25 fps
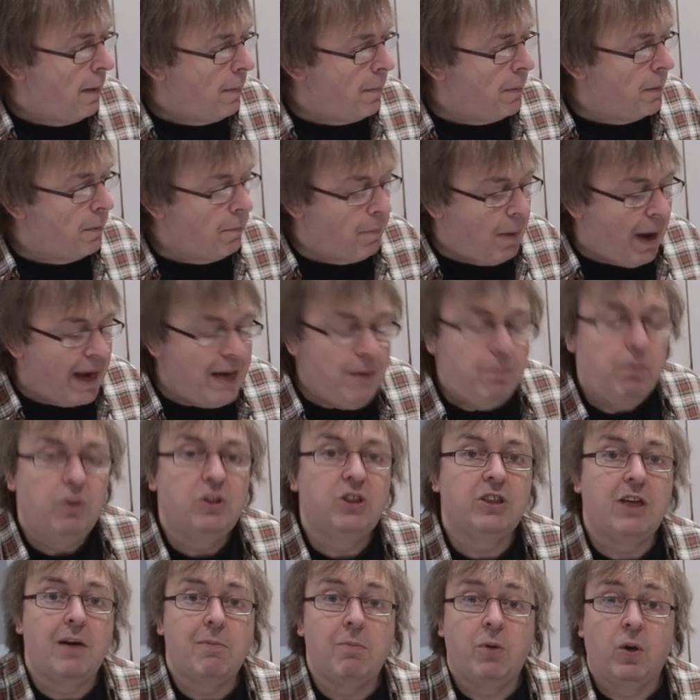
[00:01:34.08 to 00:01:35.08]
The
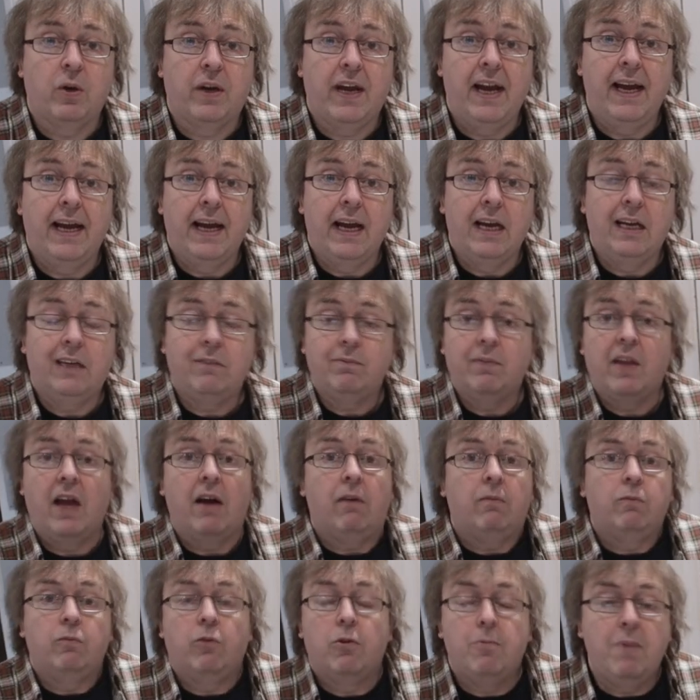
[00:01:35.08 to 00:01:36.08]
papers I'm looking at,
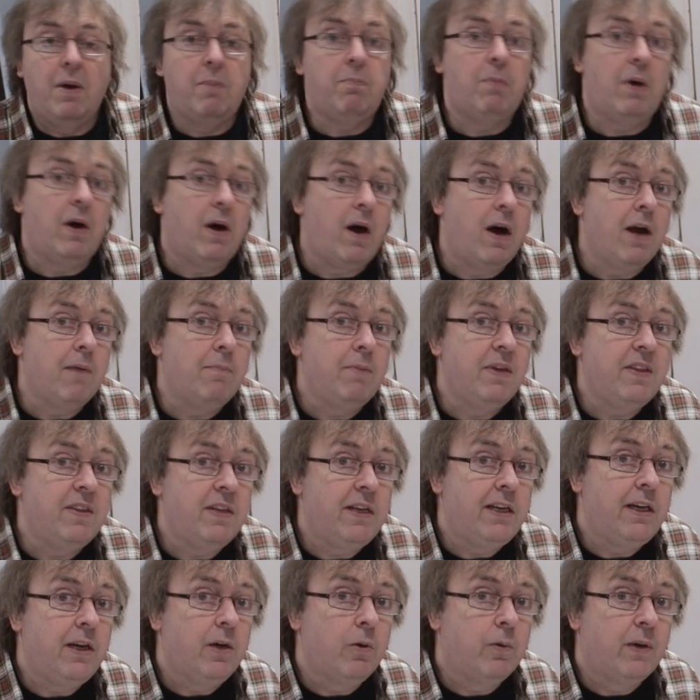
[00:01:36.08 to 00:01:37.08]
now remember, I'm in
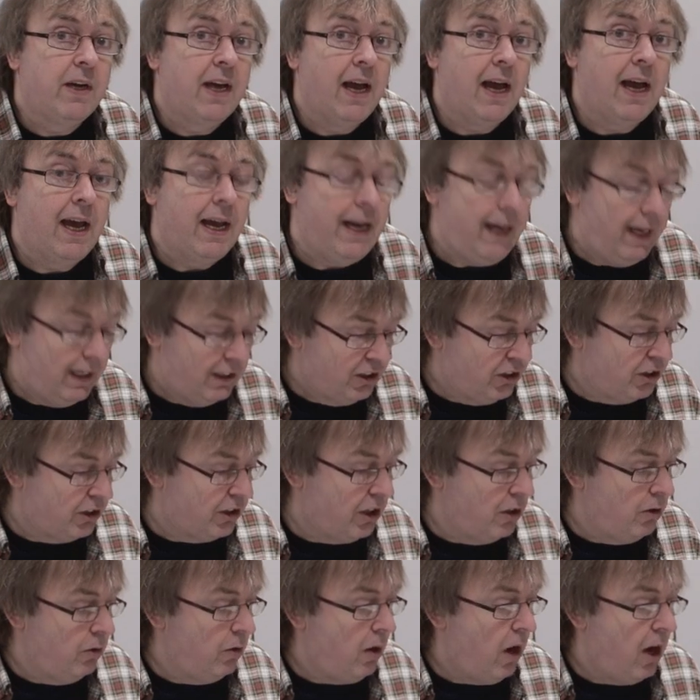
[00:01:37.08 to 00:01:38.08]
the UK,
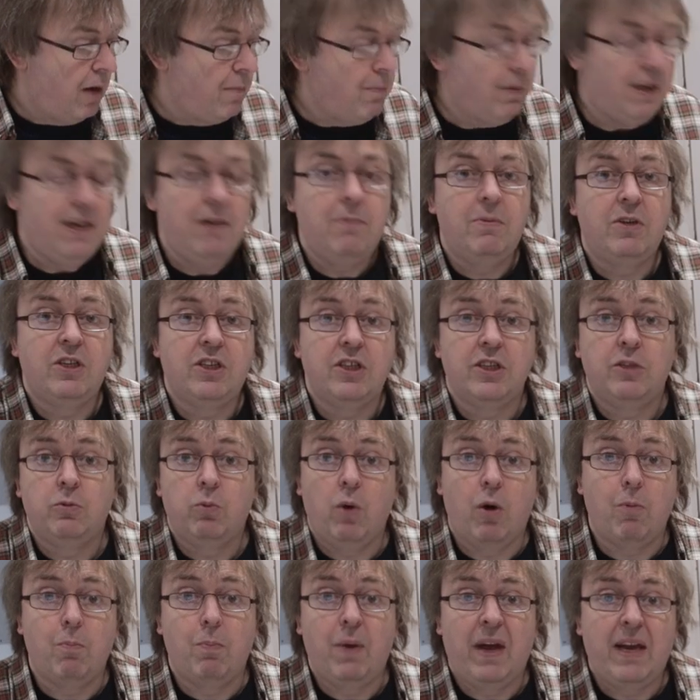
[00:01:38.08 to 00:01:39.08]
so I'm limited
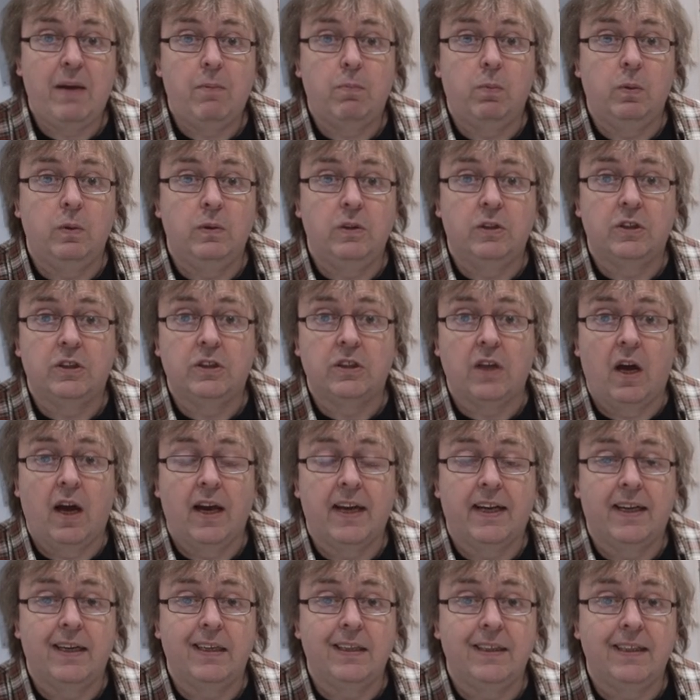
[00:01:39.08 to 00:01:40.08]
what papers
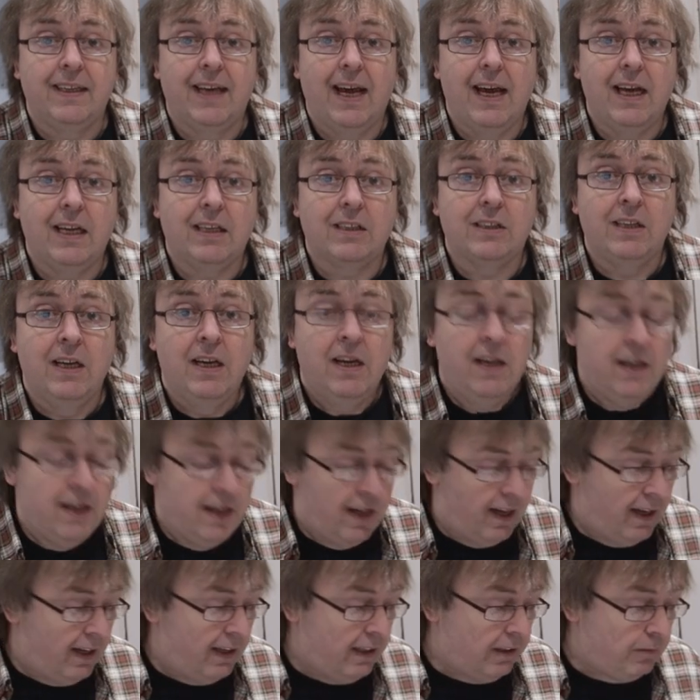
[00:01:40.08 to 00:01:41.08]
I can get.
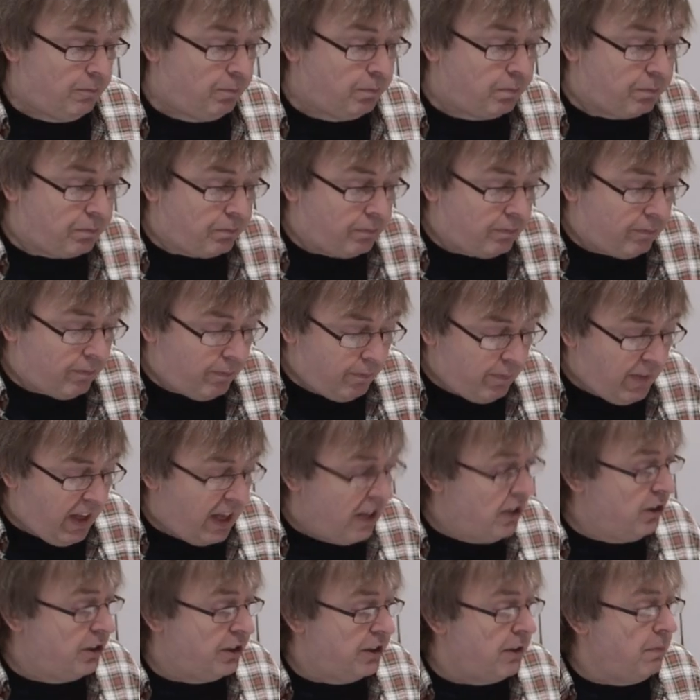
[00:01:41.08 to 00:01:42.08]

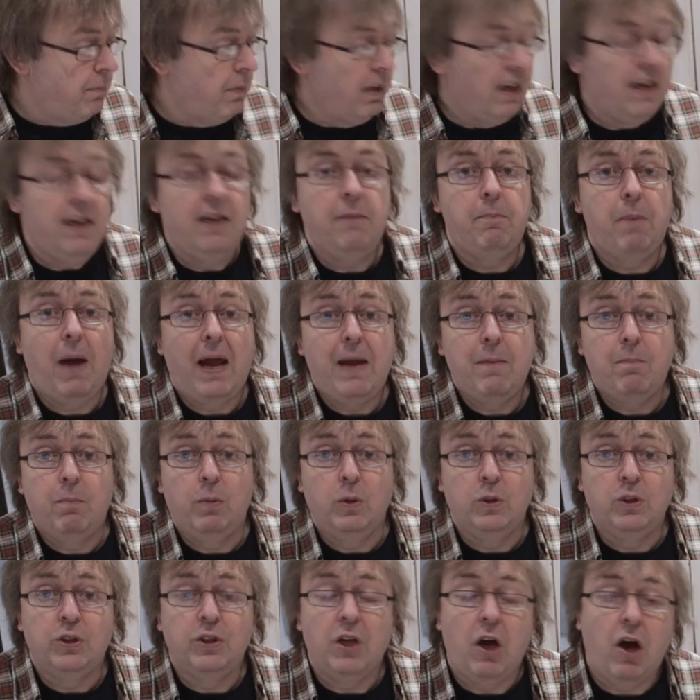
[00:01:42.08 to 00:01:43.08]
Similarly,
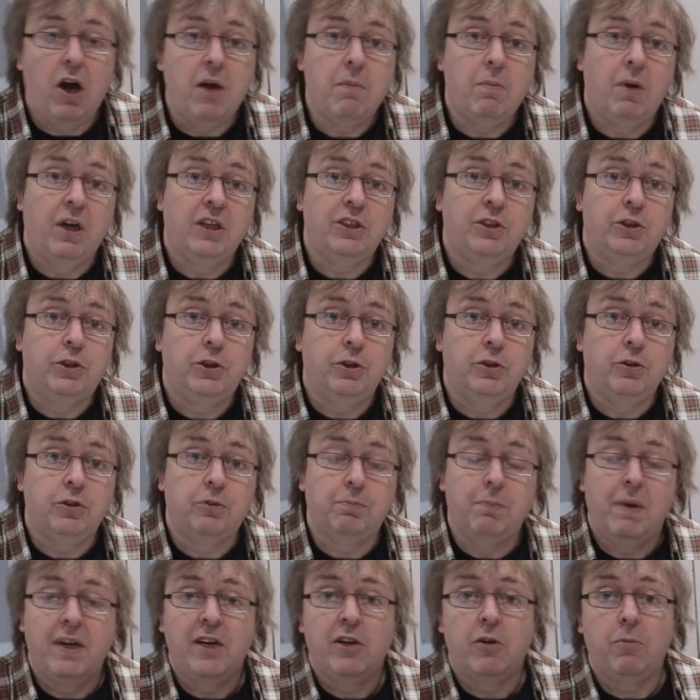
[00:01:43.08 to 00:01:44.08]
papers that I might
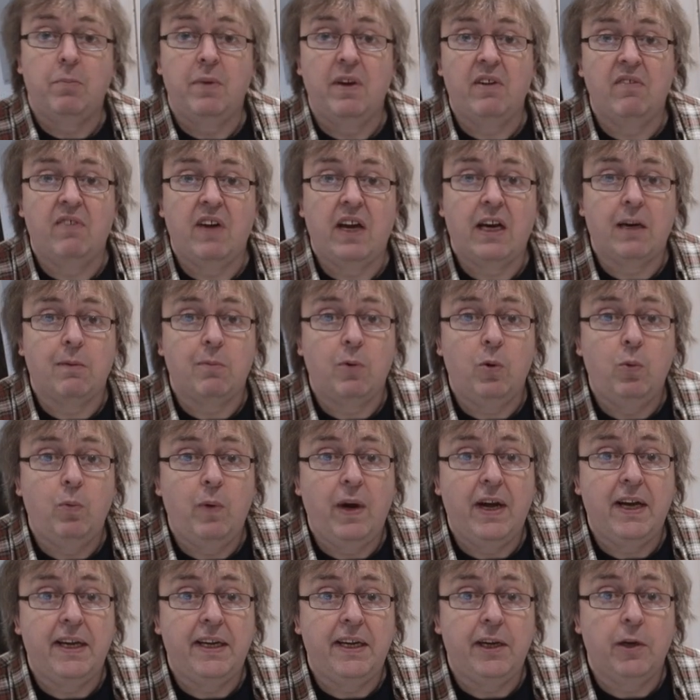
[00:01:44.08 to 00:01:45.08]
choose may not be available
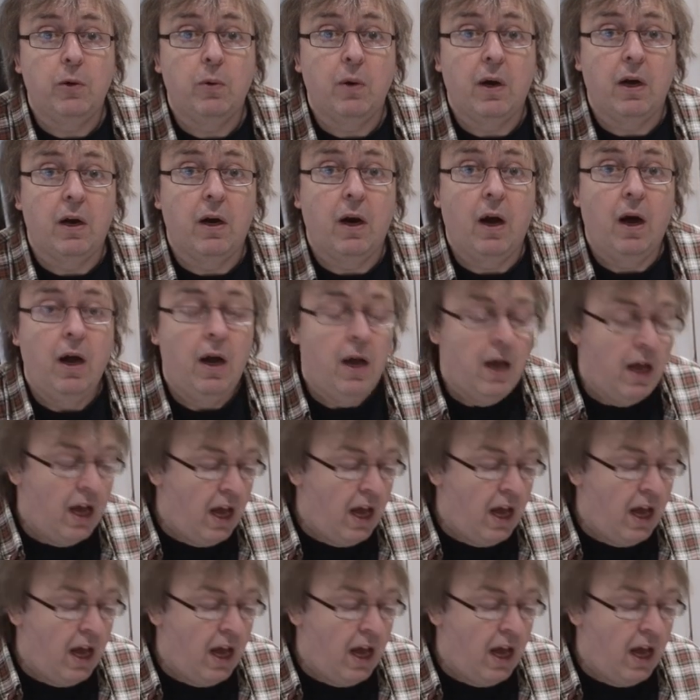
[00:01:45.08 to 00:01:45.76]
where you are.